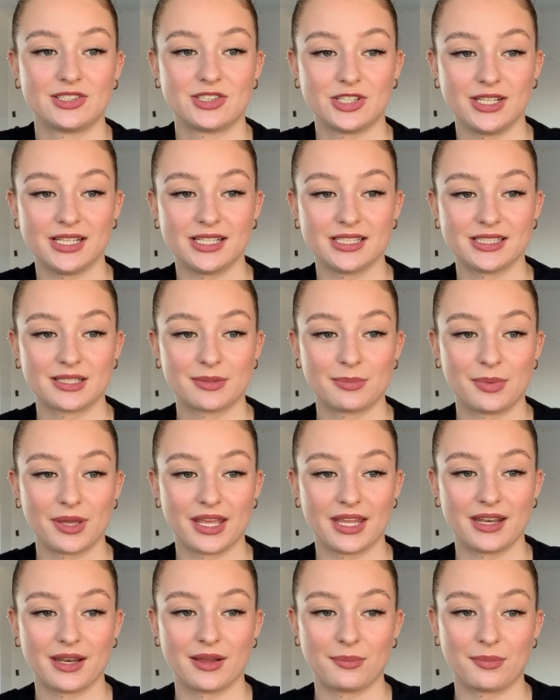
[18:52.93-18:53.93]
She has
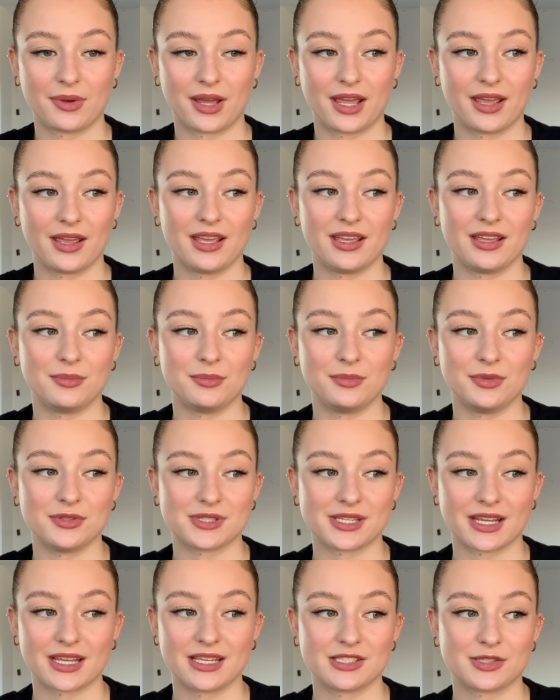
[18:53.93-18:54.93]
been my
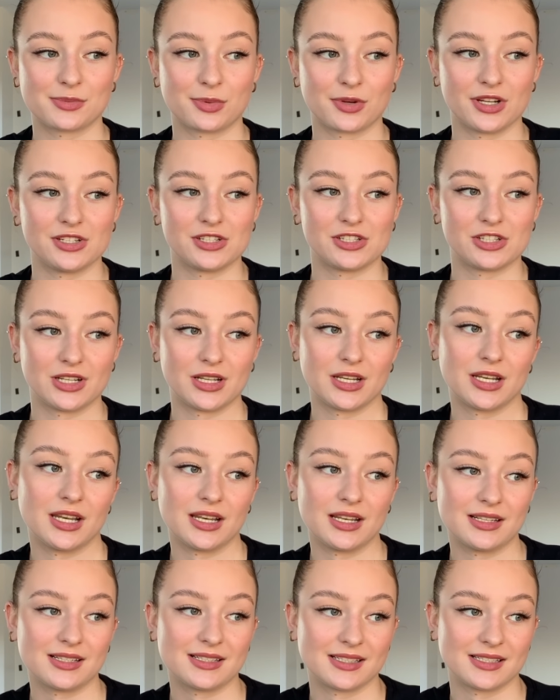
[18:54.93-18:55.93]
music
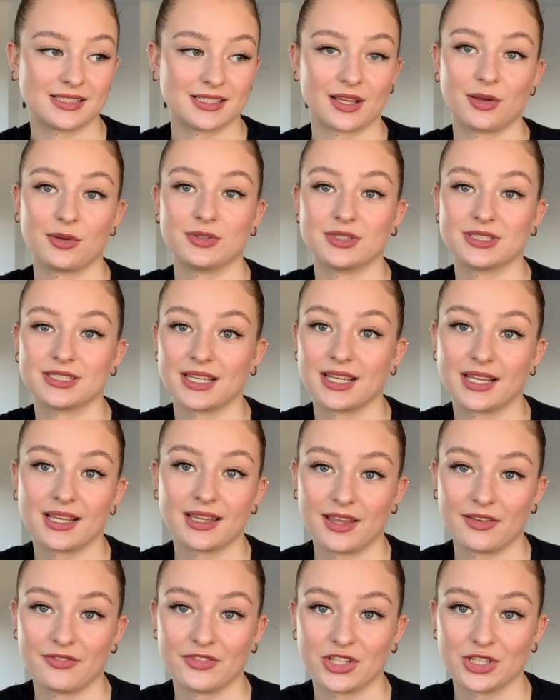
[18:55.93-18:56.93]
inspiration since I was like
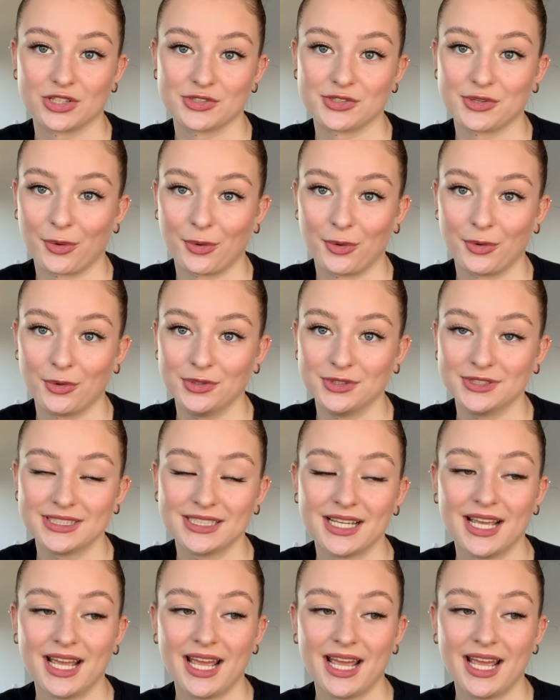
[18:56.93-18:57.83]
11 years old.